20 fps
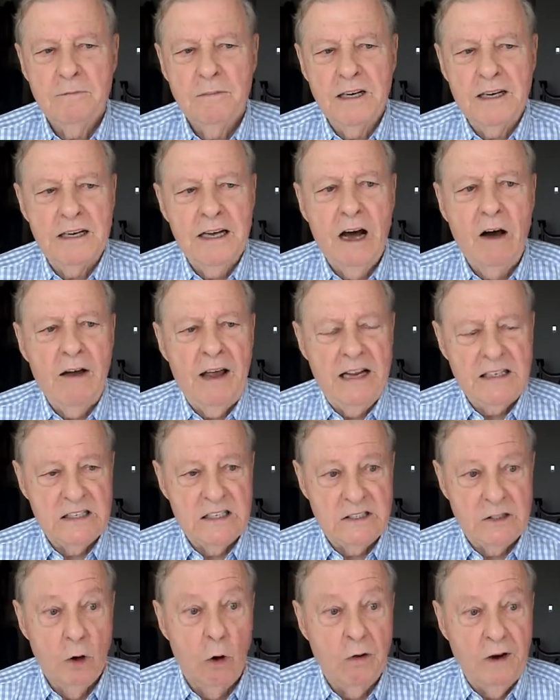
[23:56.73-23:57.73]
my golly
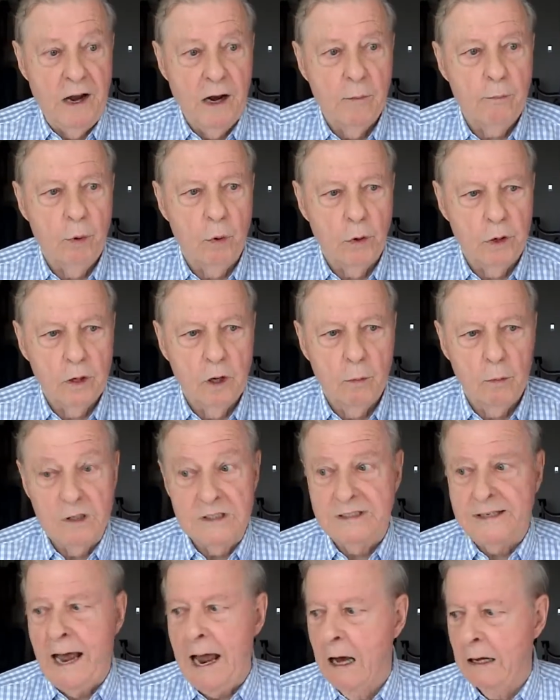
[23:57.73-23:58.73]
has its own airport
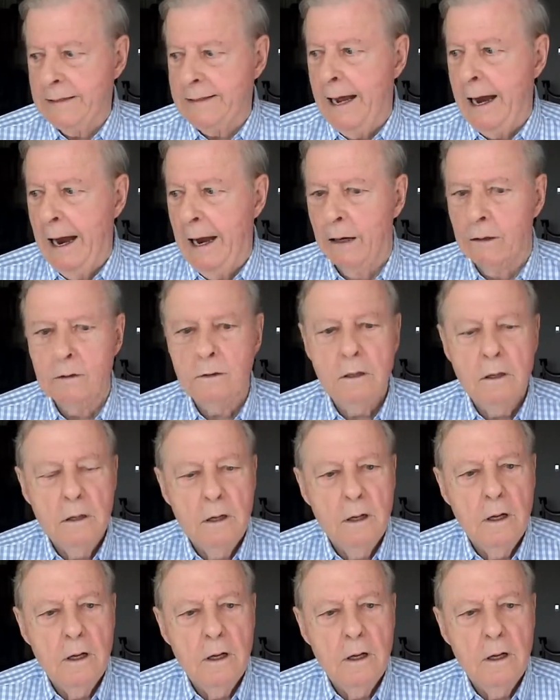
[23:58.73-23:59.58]
almost downtown.